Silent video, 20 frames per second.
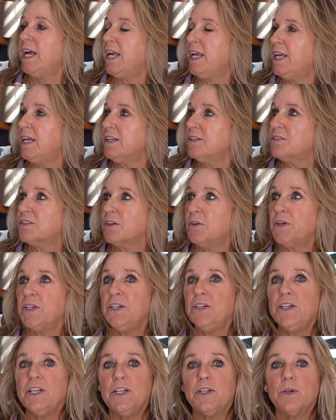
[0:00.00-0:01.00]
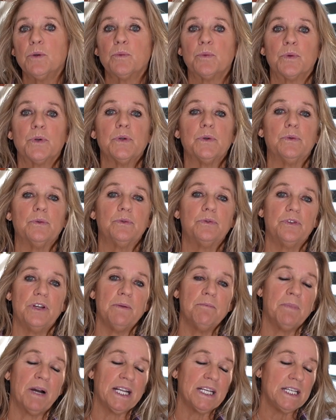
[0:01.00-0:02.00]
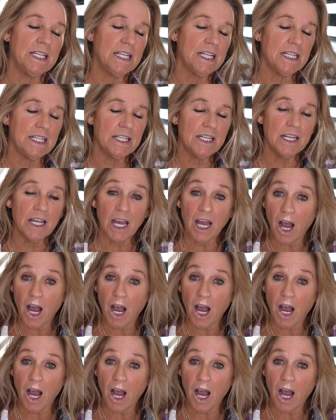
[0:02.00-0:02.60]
It's going to need a roof. It might need